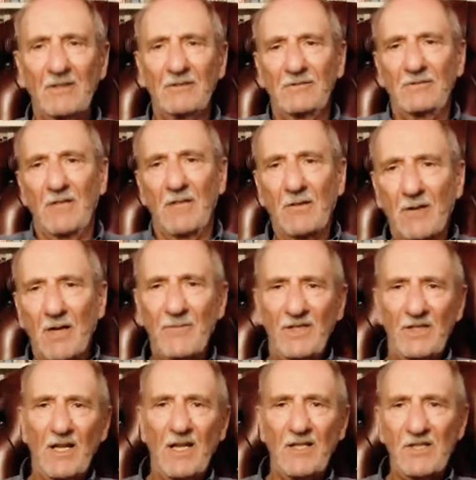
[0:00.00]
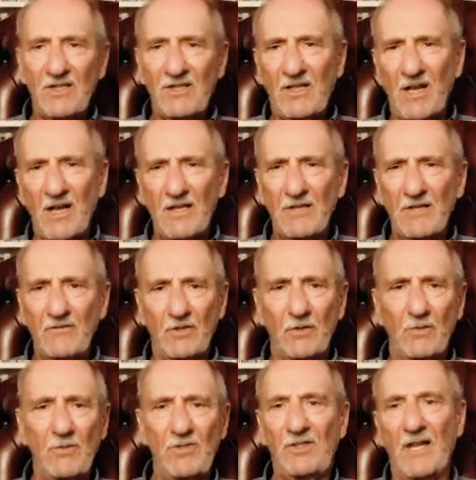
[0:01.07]
You know, I mean, I just kind of
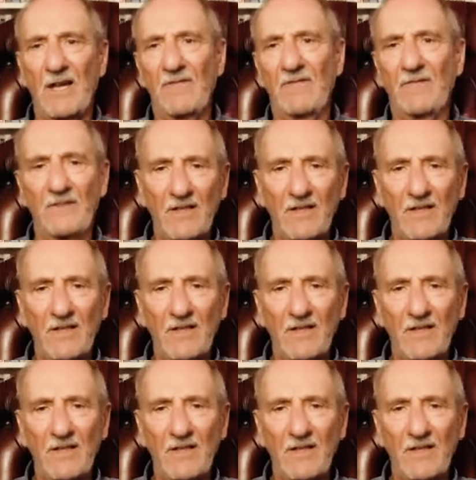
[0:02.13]
do stuff.